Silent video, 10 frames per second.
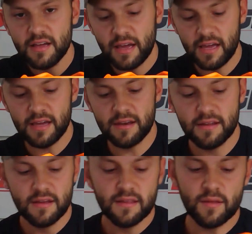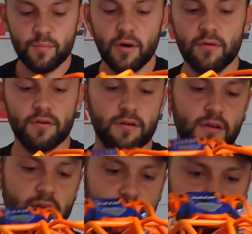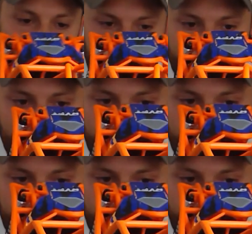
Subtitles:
and the motor is hooked up